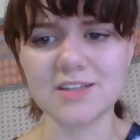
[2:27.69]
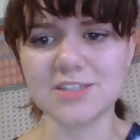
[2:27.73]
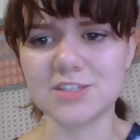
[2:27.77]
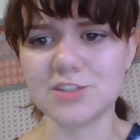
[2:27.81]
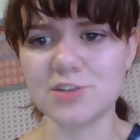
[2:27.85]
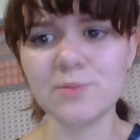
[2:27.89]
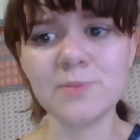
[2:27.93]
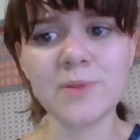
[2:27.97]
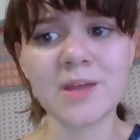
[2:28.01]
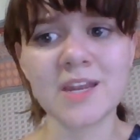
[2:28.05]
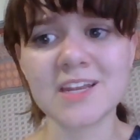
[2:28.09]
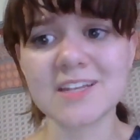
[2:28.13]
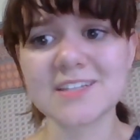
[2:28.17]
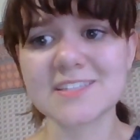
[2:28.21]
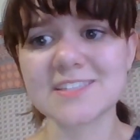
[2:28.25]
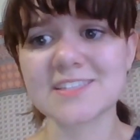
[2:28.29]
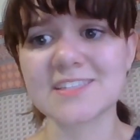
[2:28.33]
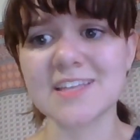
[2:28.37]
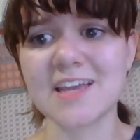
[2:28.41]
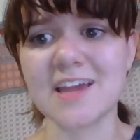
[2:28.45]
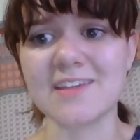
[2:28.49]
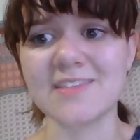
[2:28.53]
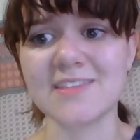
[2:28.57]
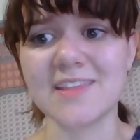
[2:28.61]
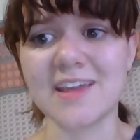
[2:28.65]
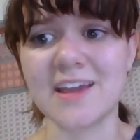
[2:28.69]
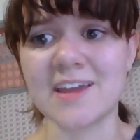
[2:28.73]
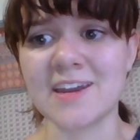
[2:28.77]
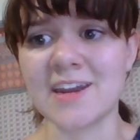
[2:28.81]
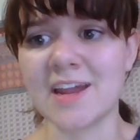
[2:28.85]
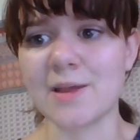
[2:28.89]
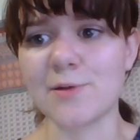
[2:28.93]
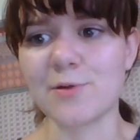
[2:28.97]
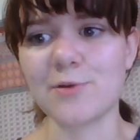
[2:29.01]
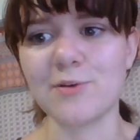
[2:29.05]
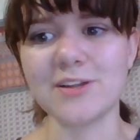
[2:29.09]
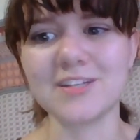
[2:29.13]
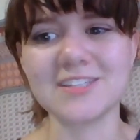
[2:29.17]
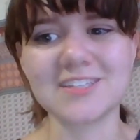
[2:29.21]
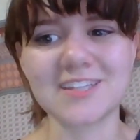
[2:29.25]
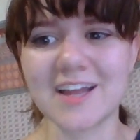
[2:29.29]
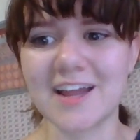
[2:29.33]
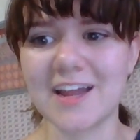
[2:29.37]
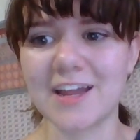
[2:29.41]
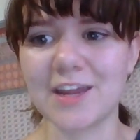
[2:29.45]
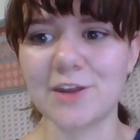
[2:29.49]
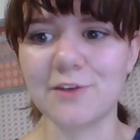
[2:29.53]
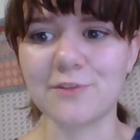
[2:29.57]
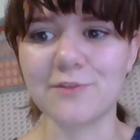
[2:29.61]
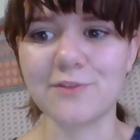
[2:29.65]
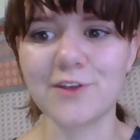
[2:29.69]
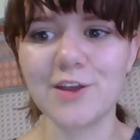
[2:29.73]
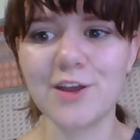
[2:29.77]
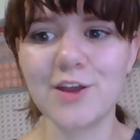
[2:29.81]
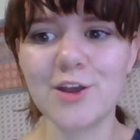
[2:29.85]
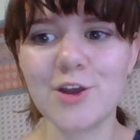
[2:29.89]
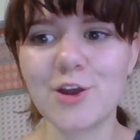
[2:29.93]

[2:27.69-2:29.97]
2 minutes, and then I'm going to kind of